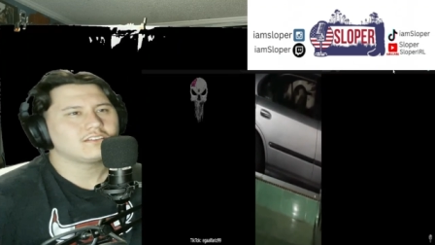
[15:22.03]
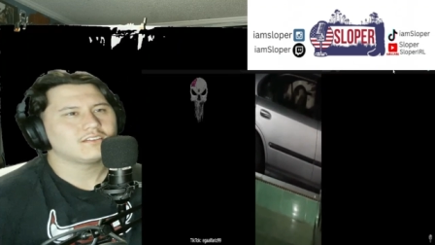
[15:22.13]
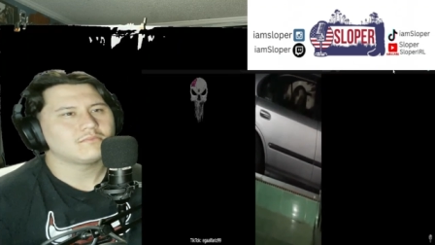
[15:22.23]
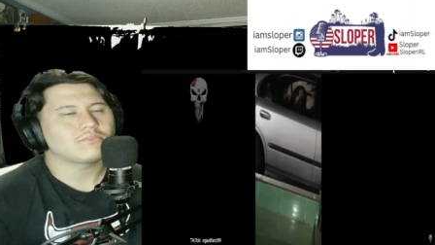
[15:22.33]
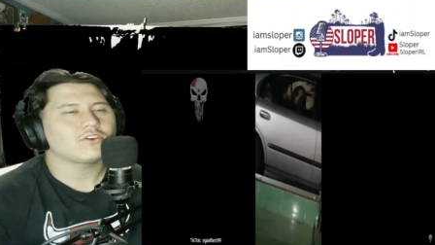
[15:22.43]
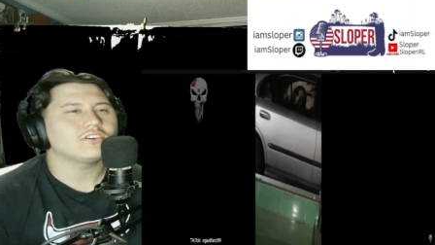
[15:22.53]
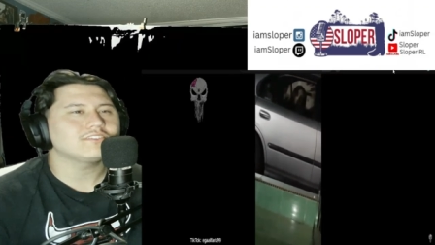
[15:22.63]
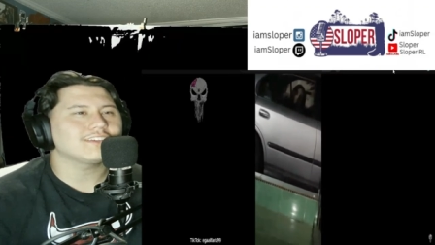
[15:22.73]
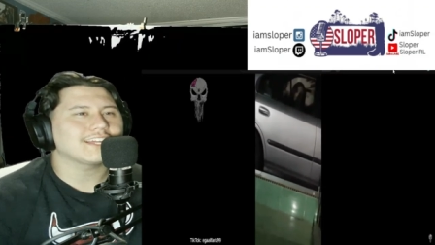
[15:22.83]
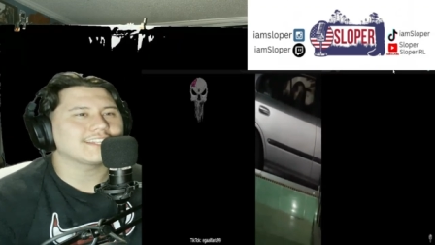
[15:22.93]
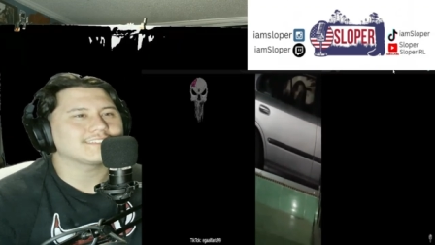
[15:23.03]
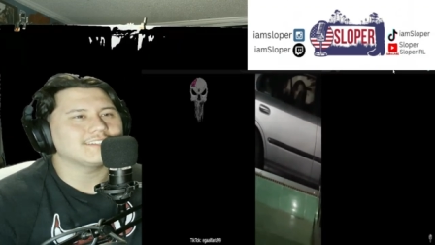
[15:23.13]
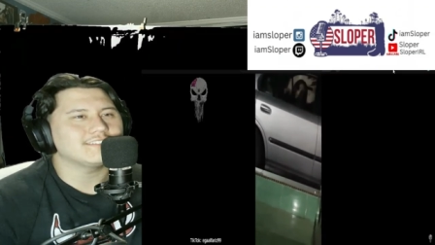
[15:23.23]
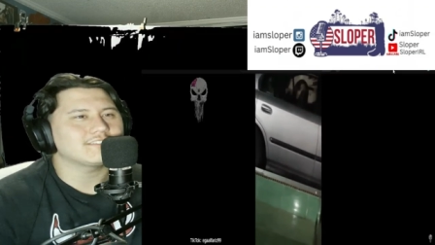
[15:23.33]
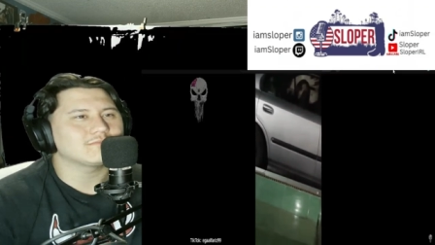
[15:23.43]
Bro, it looks like the
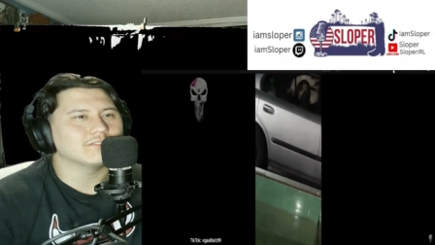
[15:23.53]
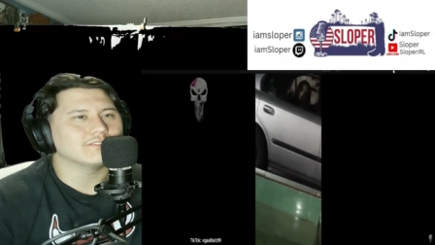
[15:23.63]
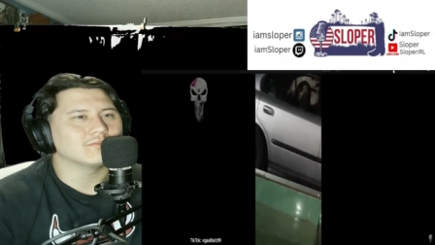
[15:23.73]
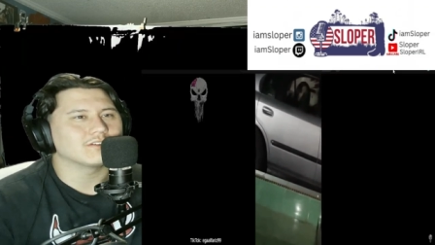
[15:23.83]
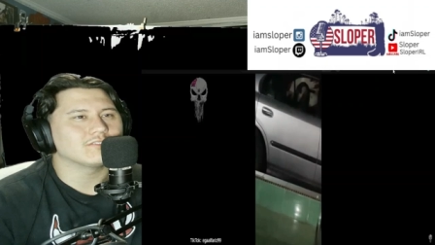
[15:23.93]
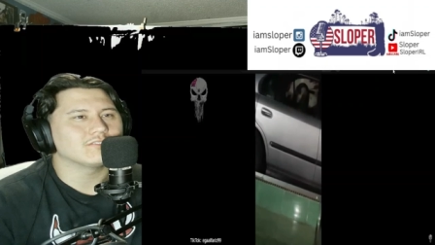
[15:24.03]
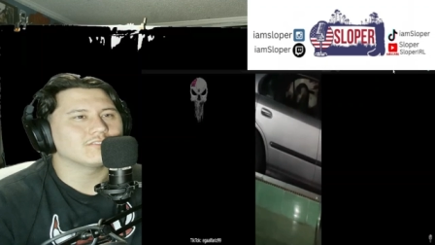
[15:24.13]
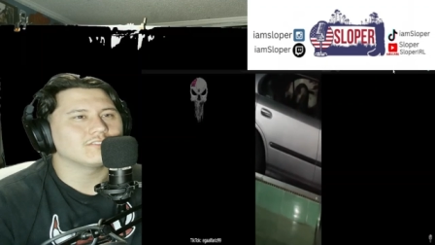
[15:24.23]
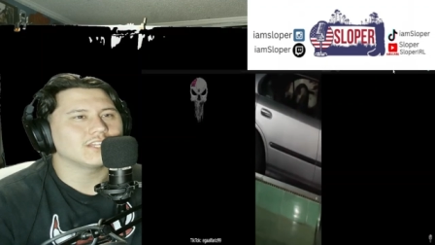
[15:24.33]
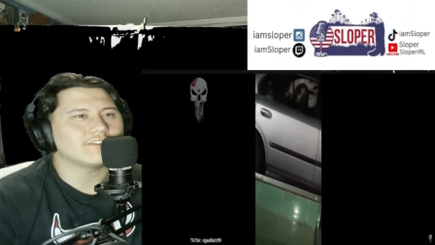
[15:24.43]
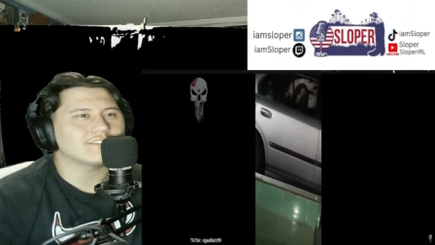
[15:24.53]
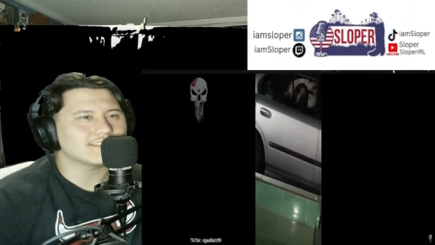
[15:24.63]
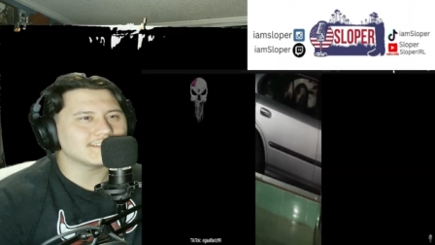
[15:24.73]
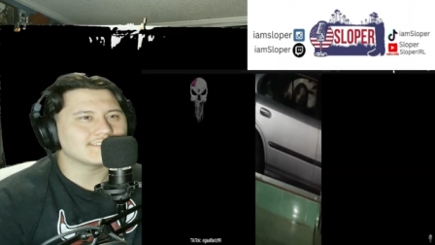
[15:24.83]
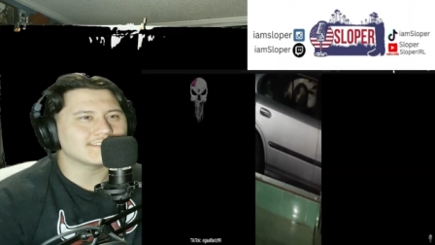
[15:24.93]
Sinister movie, bro. You ever seen
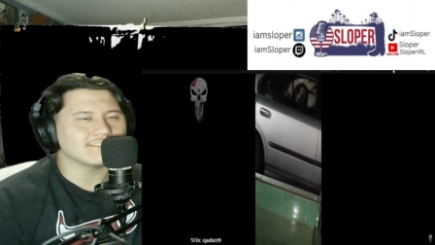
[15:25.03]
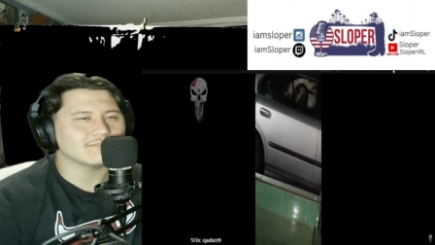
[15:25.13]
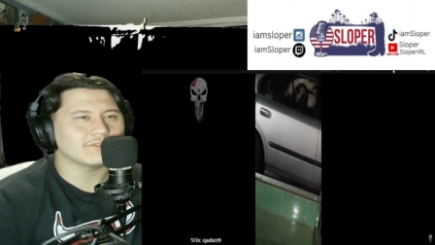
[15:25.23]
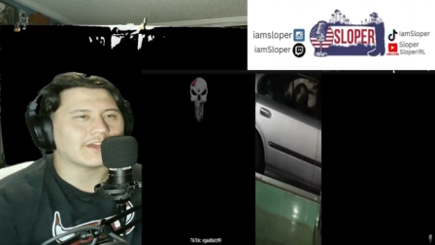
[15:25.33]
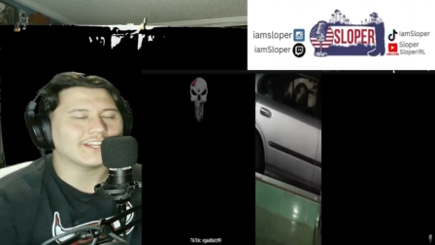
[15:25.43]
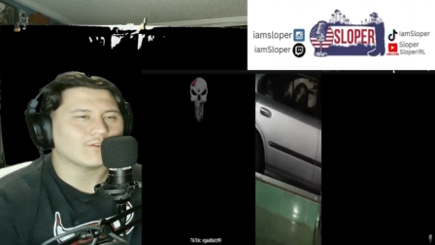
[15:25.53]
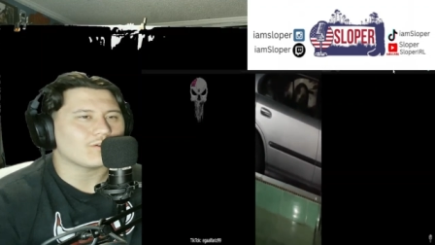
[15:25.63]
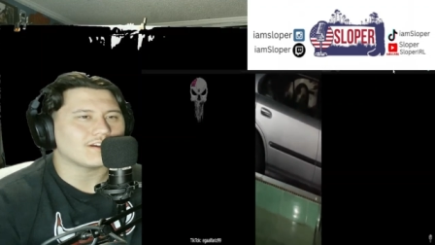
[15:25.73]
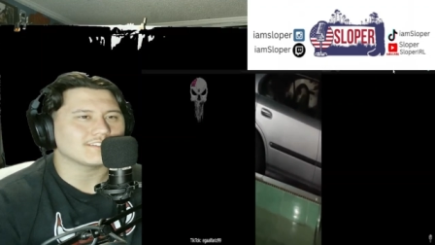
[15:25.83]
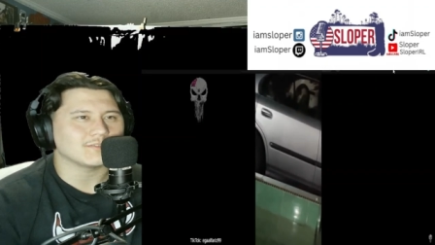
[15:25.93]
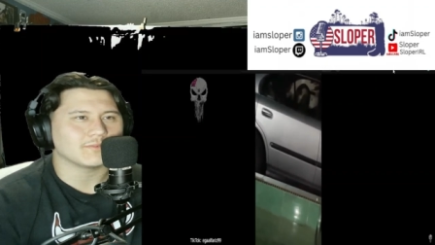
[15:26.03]
the Sinister movie? I never watched it, but